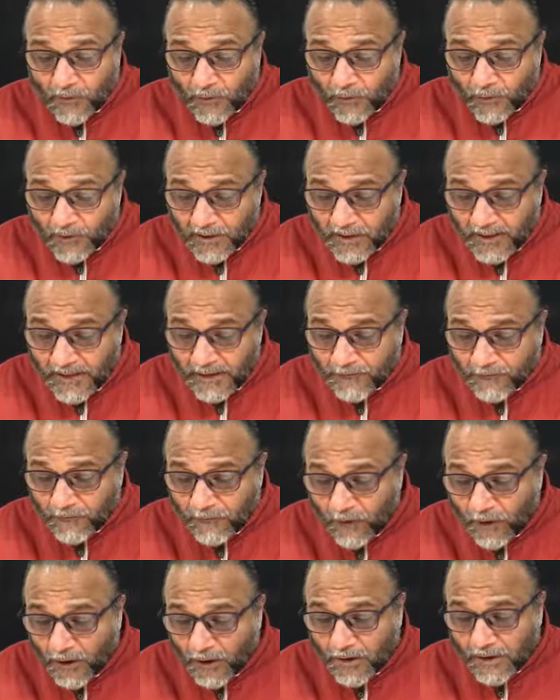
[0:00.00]
only
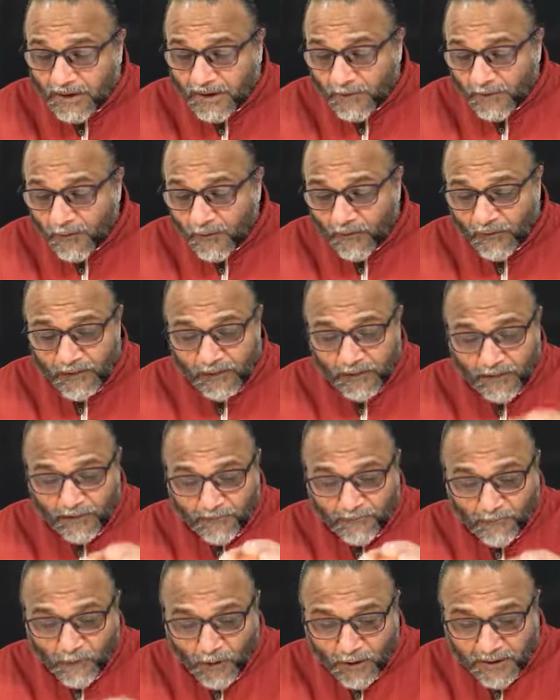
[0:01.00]
for removal
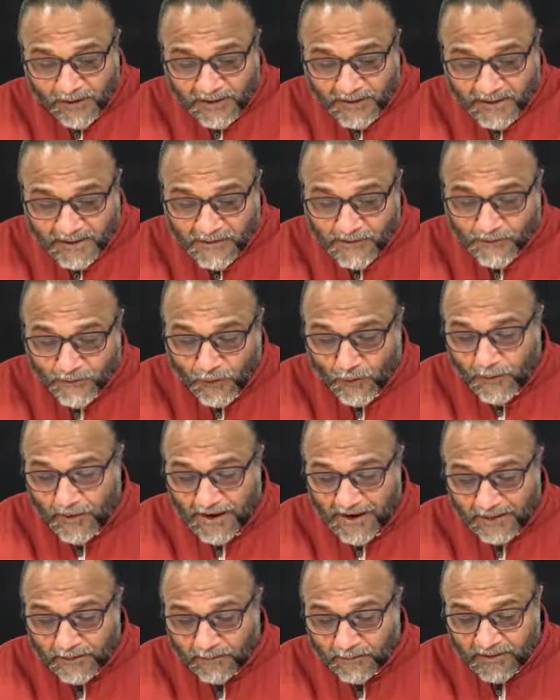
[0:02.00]
of bondage from
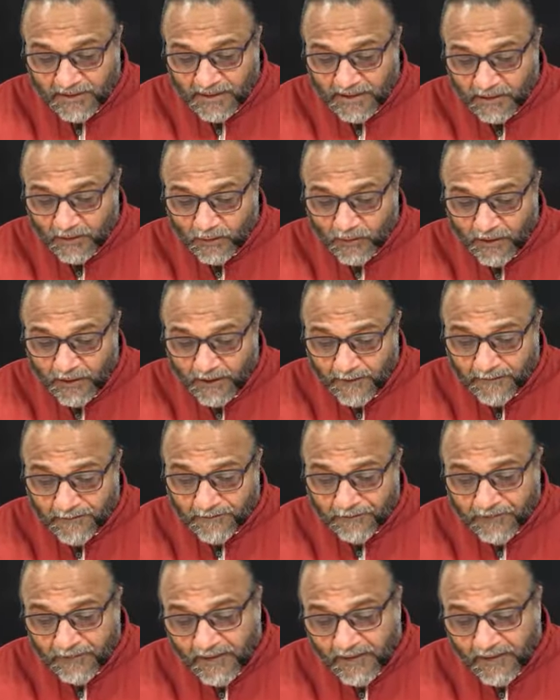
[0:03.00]
Atma Tattva